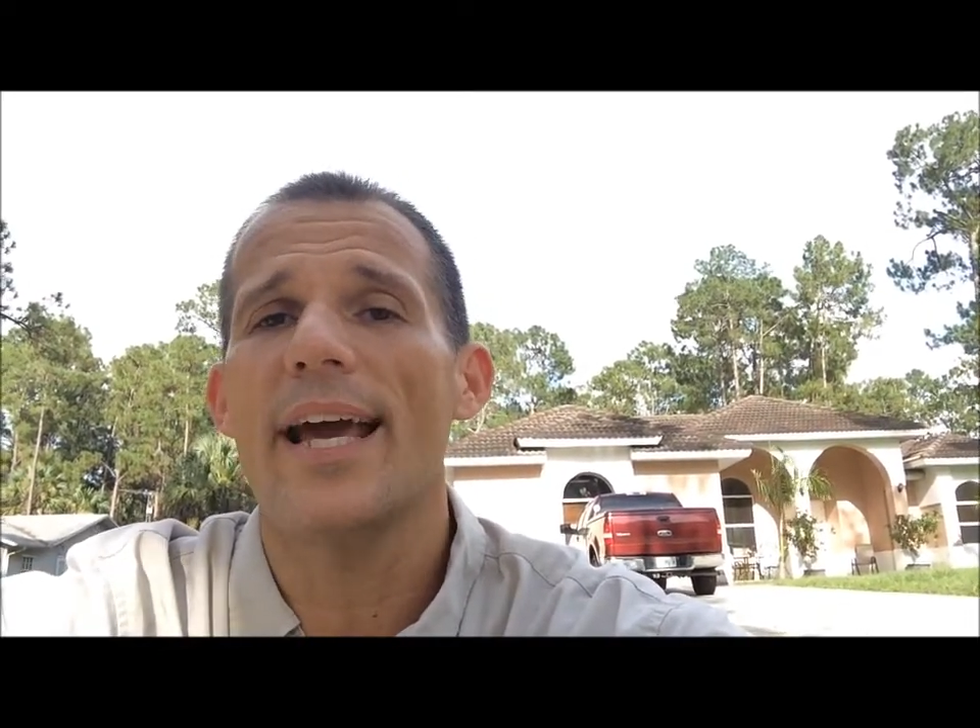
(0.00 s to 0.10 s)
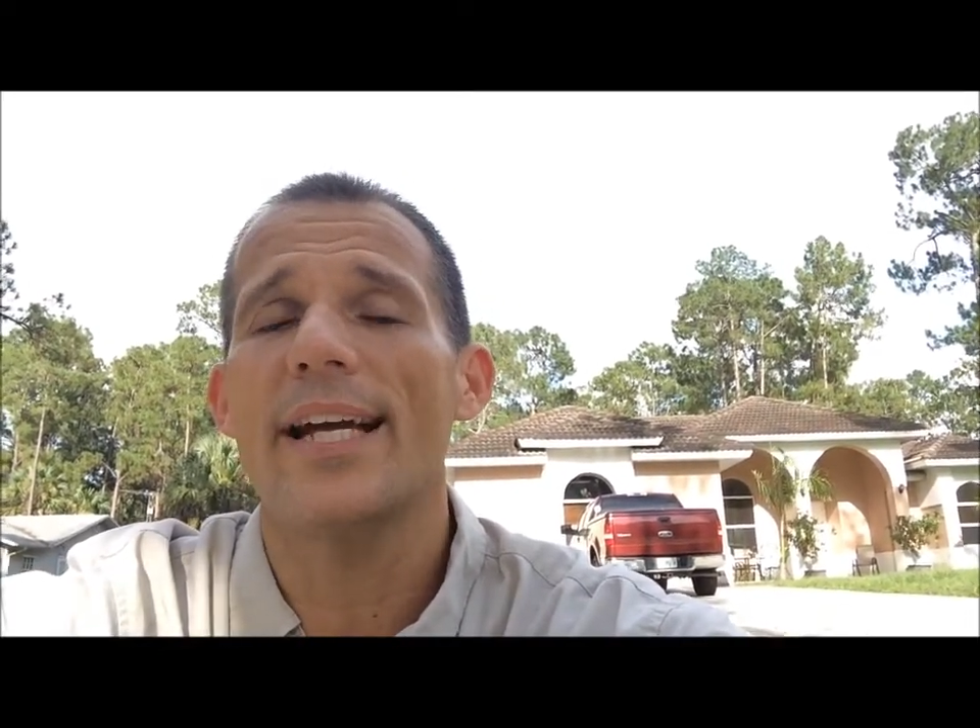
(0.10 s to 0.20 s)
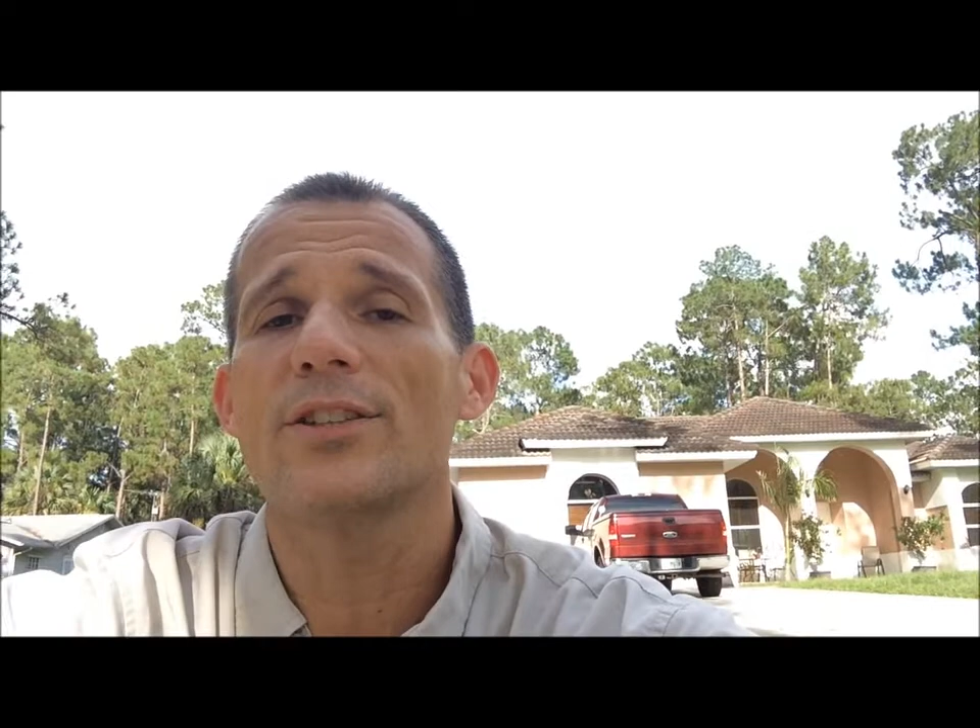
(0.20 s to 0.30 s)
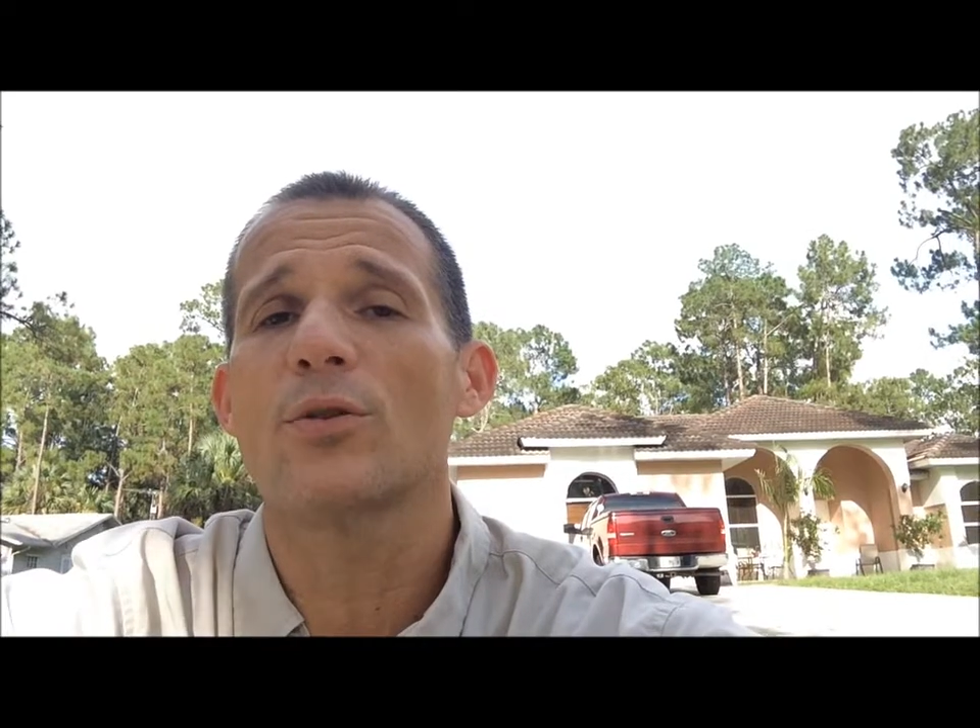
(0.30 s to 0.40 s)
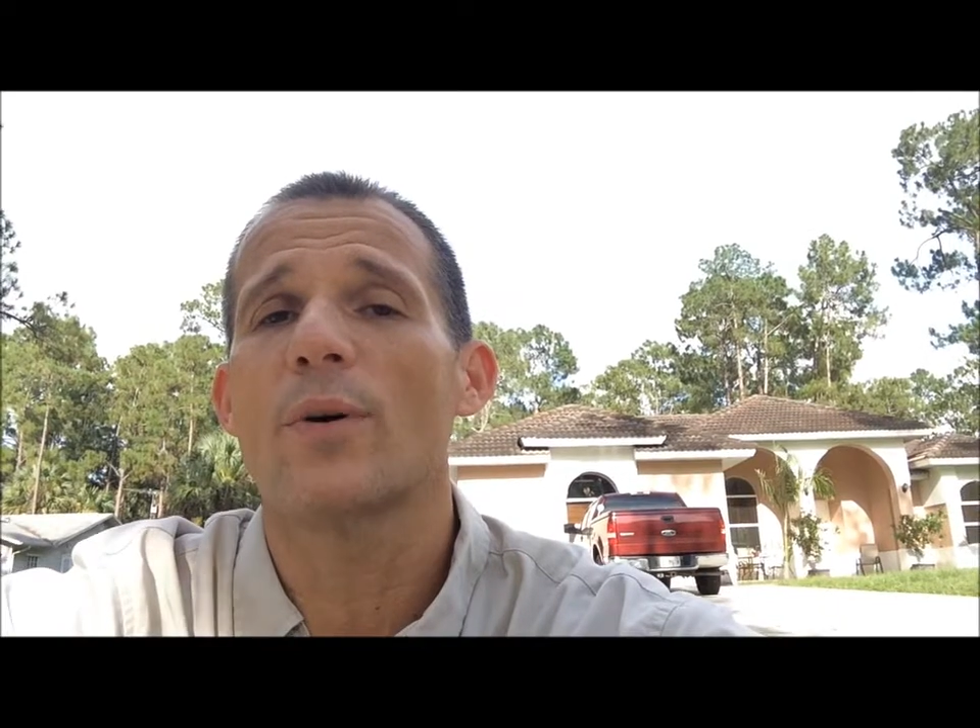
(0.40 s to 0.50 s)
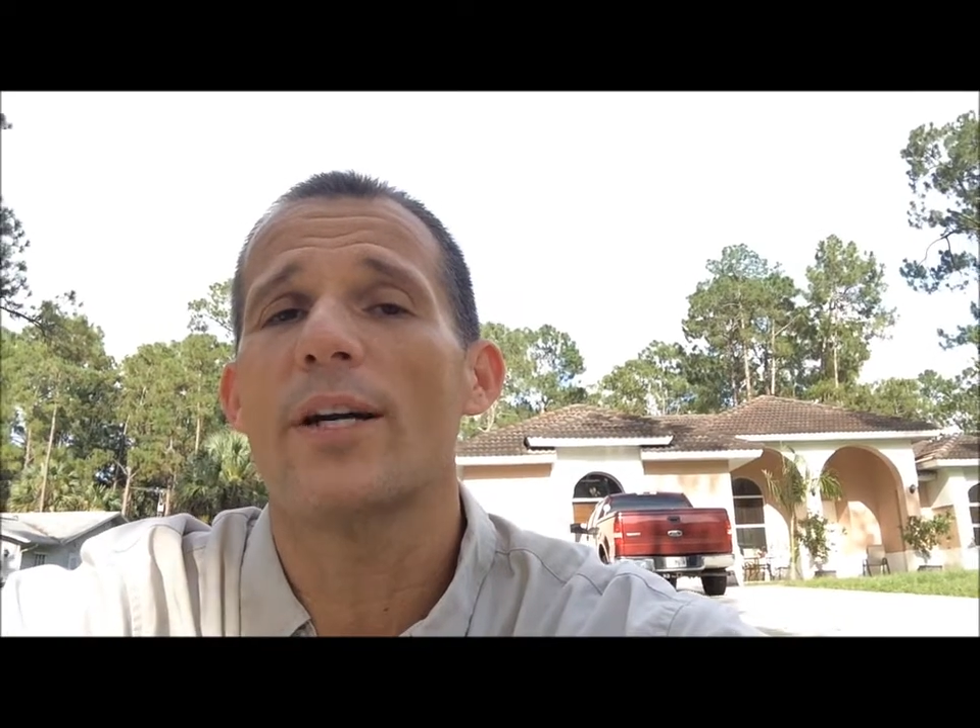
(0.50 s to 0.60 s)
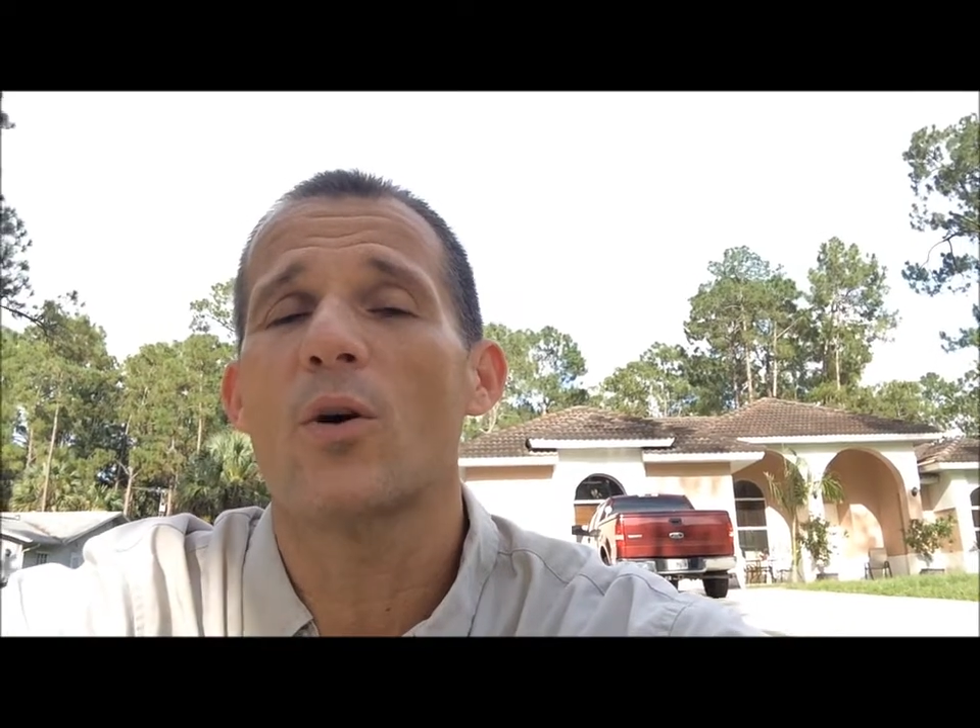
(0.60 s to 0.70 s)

ask the right